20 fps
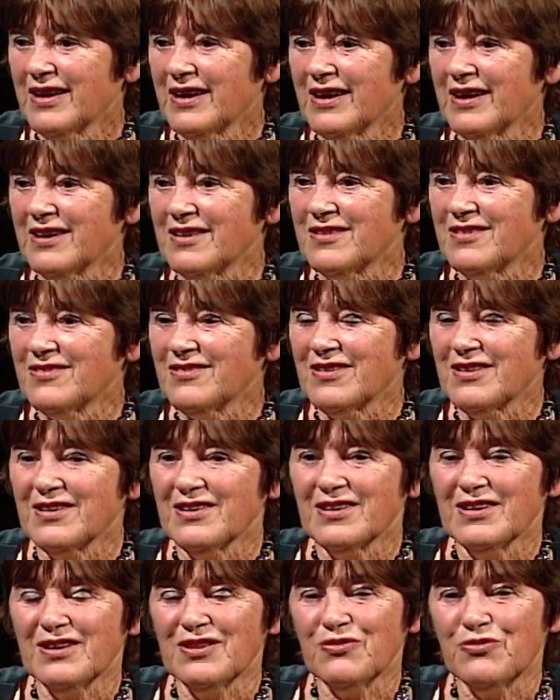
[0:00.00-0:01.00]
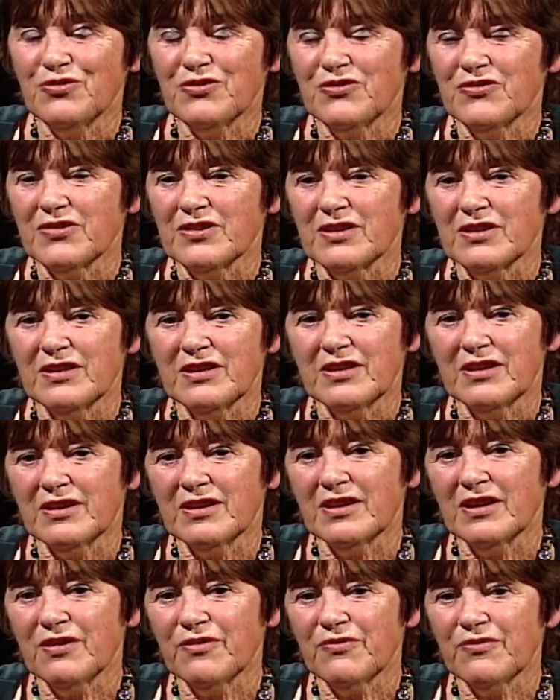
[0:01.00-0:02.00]
And interestingly
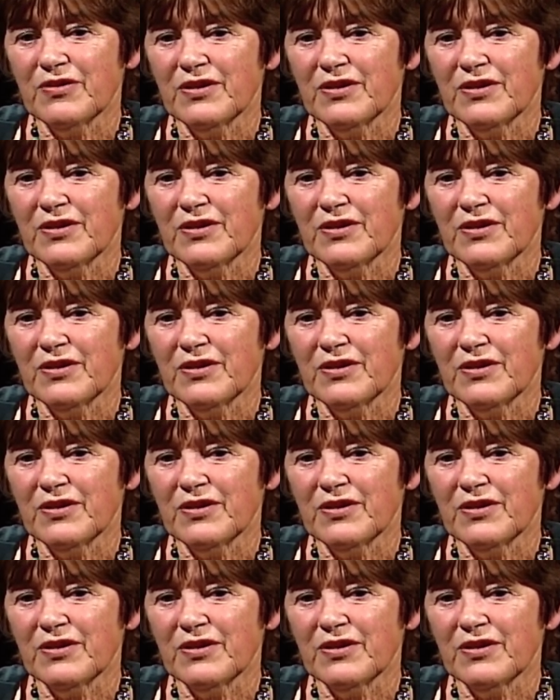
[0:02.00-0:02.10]
enough,